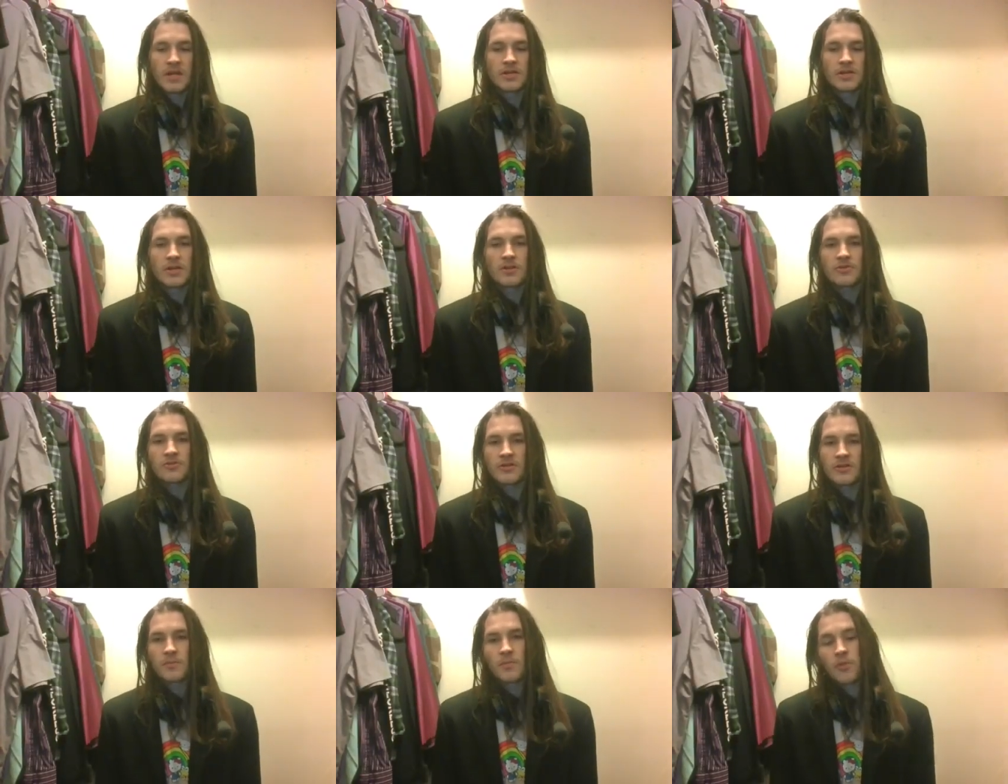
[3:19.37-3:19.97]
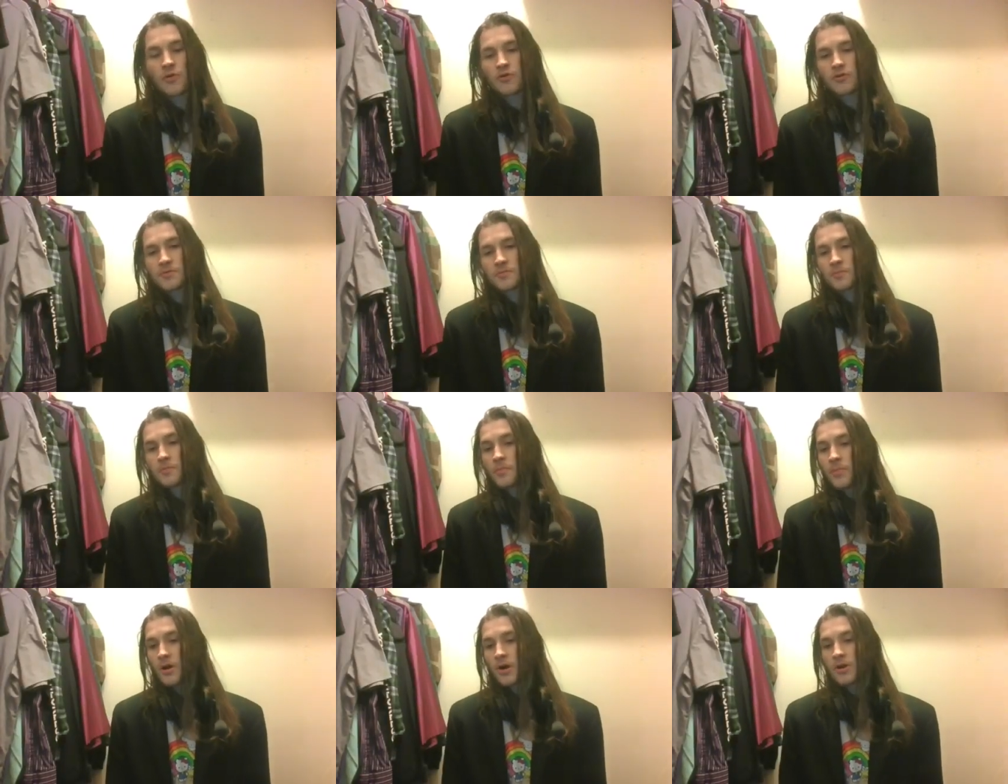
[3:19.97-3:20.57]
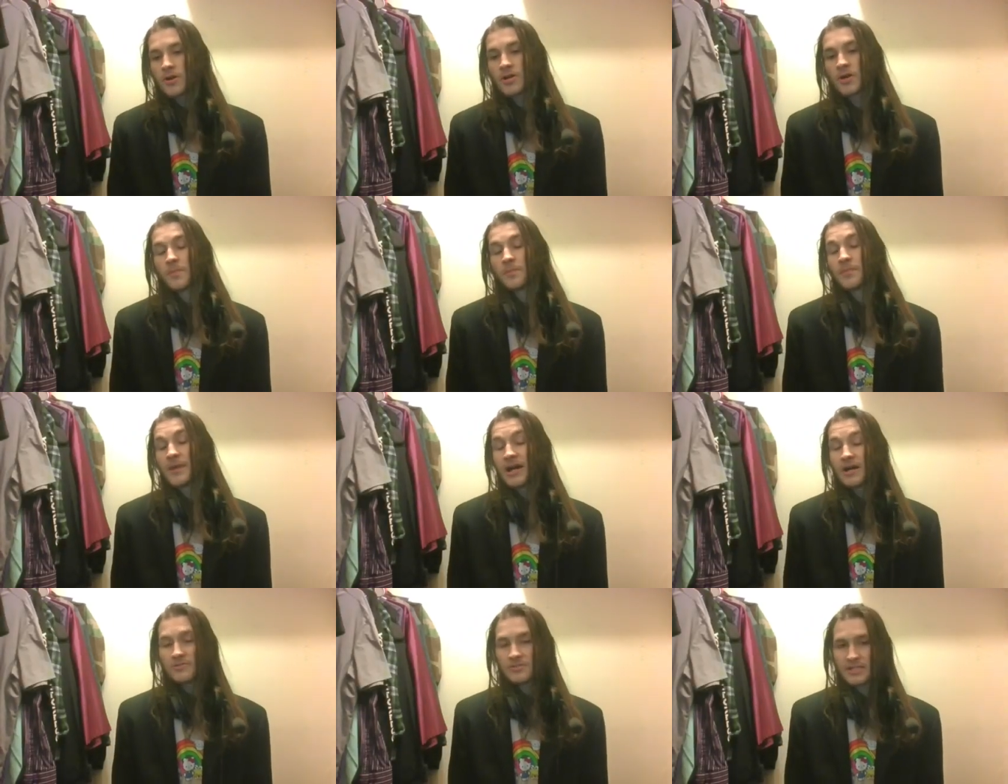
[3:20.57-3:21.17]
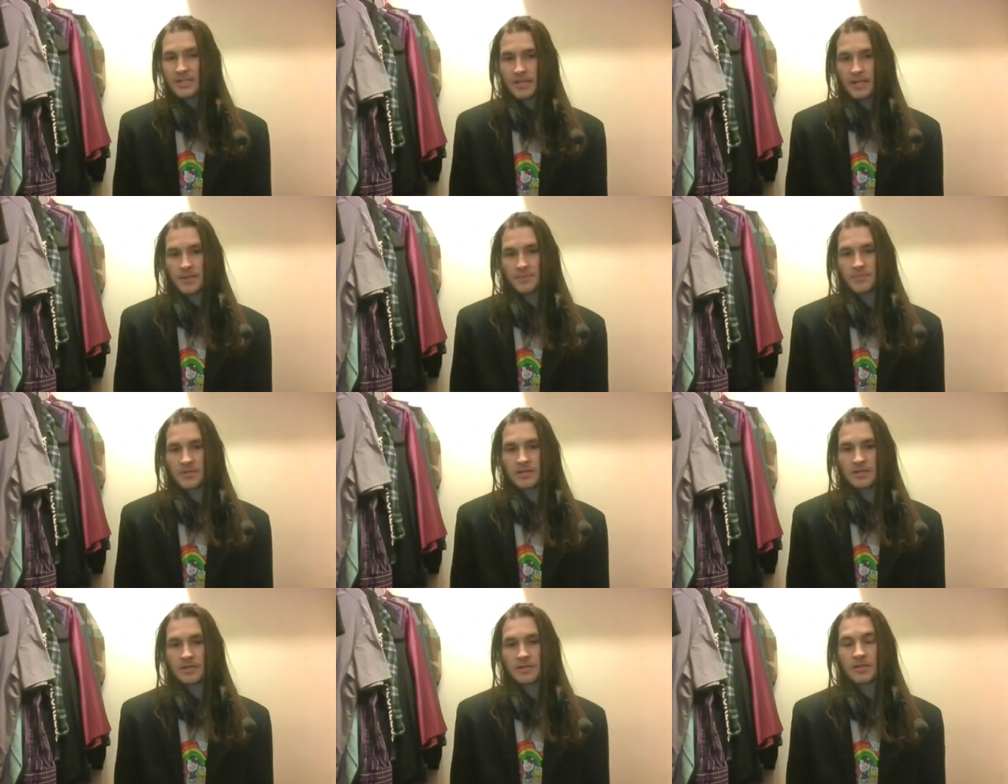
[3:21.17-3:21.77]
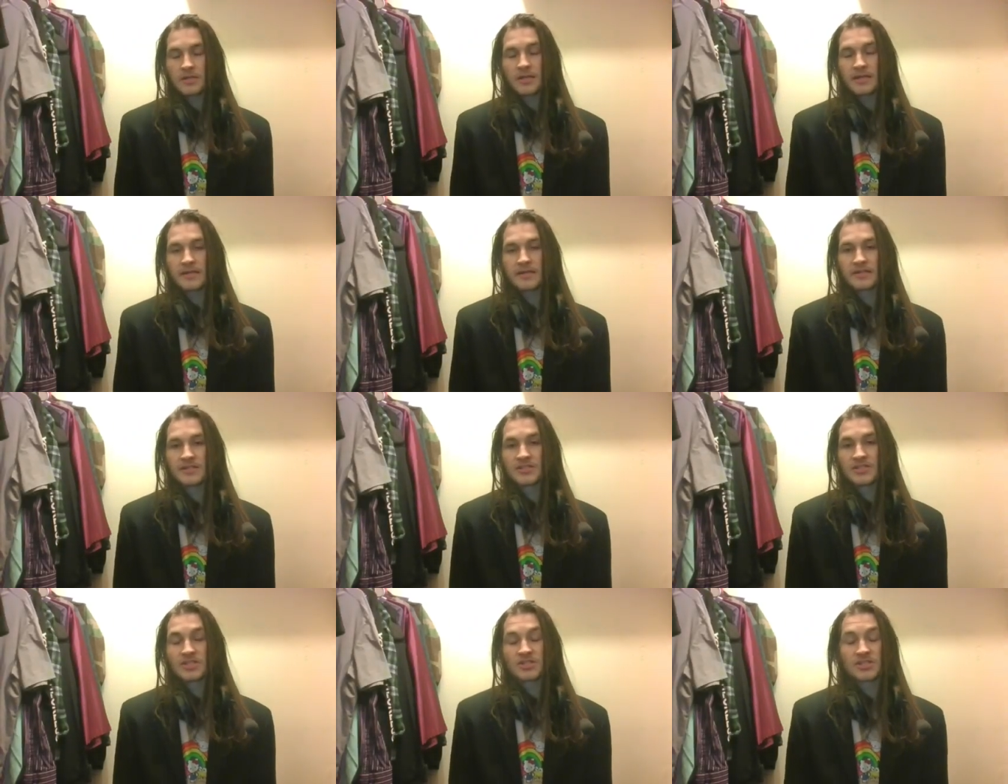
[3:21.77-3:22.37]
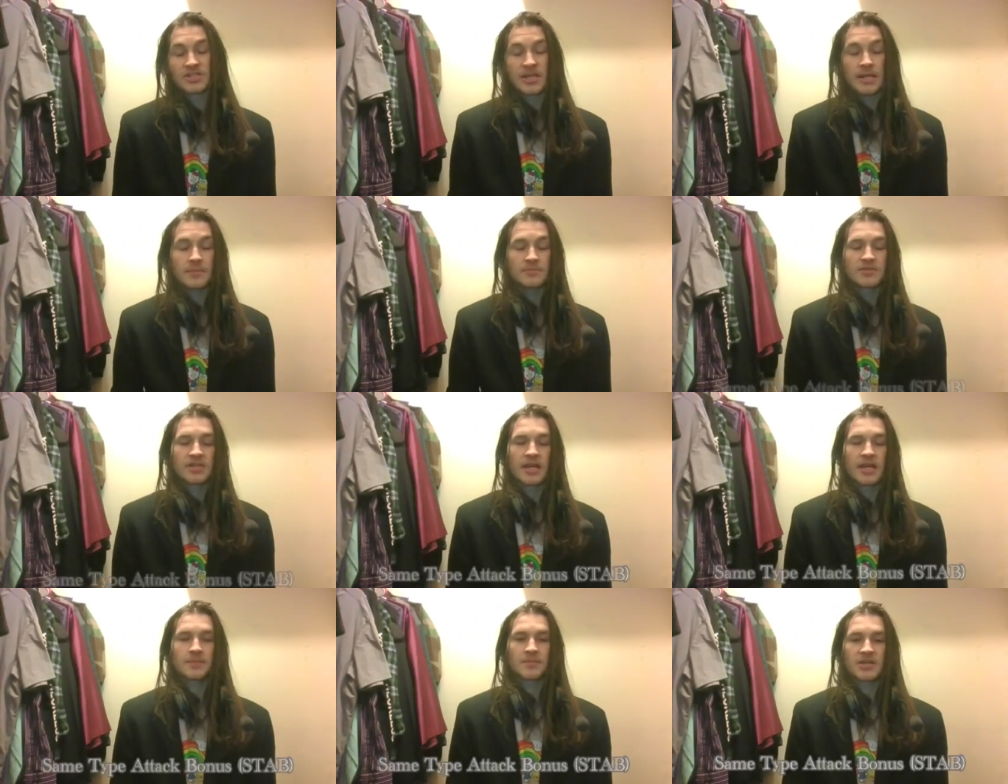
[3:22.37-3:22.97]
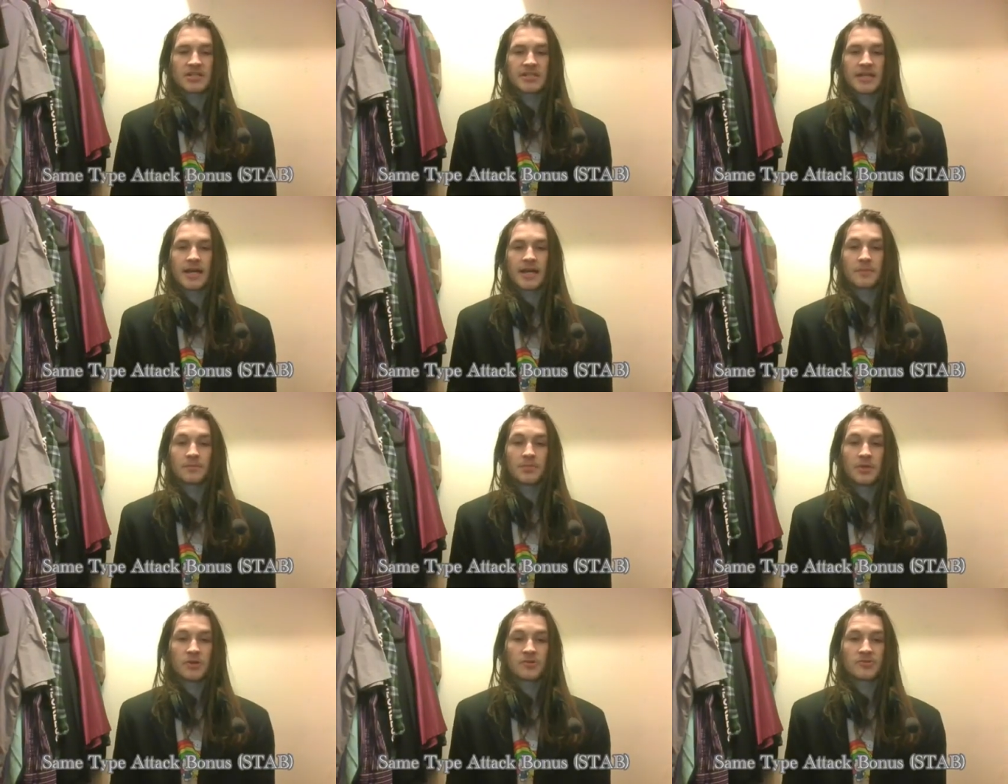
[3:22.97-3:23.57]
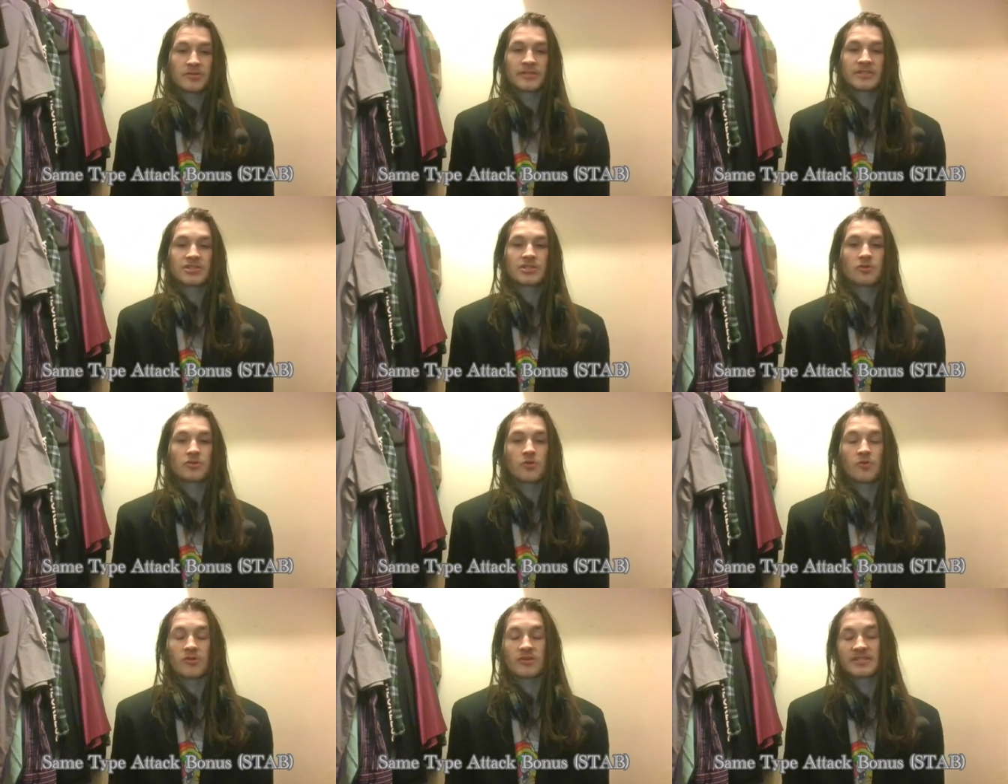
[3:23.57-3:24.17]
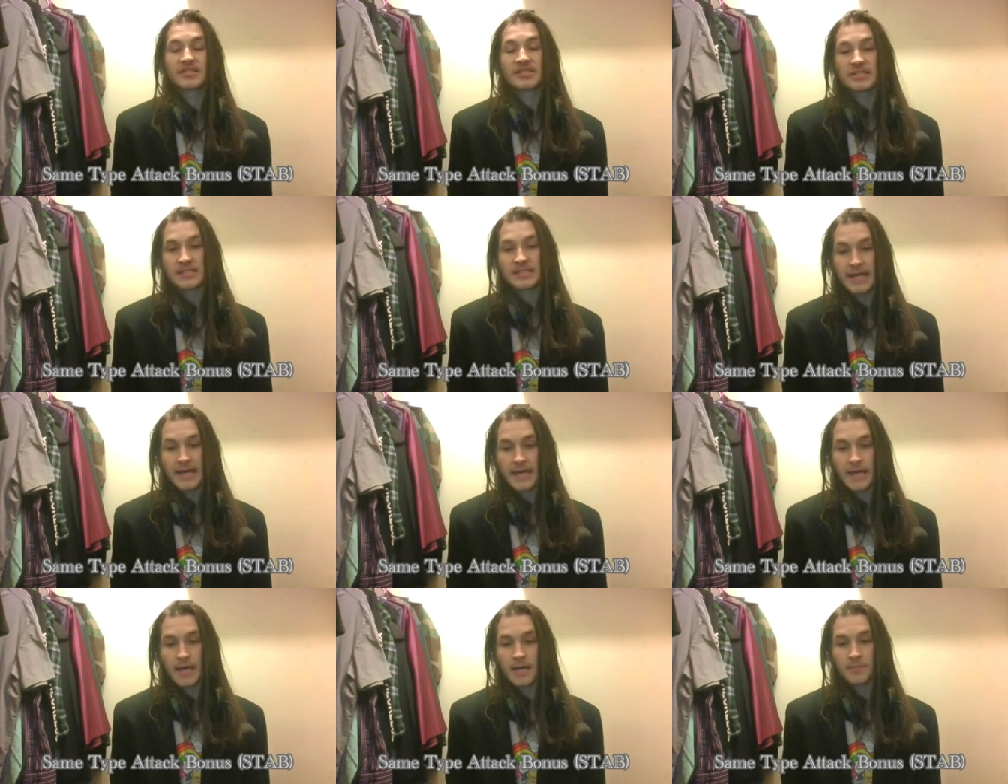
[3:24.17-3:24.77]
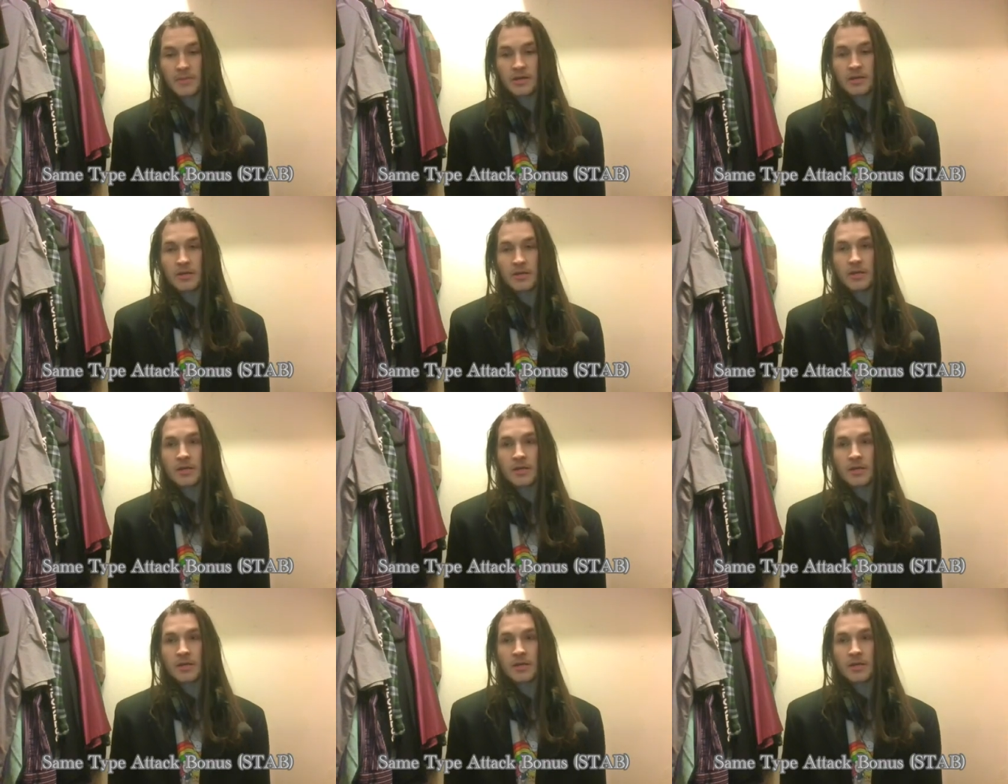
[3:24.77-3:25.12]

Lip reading: Another important part about typing is same type attack bonus, or stab.